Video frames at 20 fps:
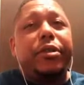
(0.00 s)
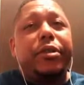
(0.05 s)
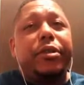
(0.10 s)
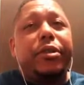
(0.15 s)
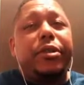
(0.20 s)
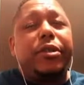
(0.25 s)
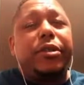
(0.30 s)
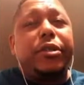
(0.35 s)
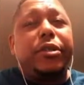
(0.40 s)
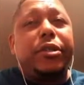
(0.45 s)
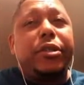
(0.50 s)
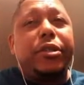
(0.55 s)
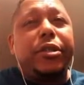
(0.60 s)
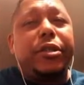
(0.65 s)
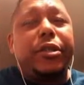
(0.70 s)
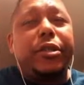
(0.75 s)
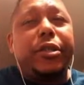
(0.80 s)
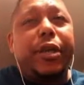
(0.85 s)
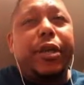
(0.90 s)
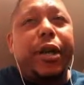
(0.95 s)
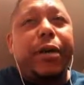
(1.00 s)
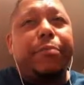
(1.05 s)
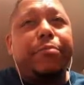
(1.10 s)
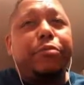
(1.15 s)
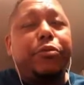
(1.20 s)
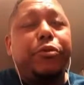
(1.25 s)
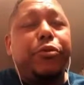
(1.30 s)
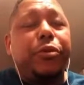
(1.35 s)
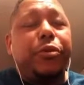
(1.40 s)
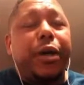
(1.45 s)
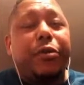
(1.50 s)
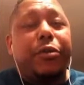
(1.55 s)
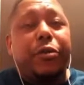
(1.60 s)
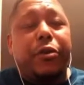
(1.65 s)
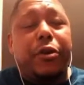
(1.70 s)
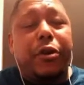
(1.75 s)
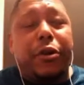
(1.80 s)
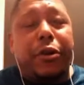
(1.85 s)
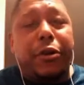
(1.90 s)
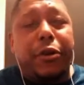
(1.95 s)
she got pulled out
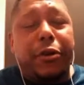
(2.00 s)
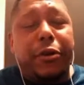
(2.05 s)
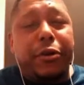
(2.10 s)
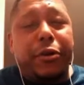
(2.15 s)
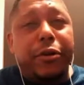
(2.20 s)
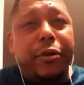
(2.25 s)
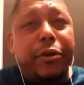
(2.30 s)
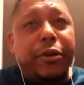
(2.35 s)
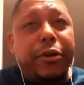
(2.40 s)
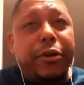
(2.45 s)
the car.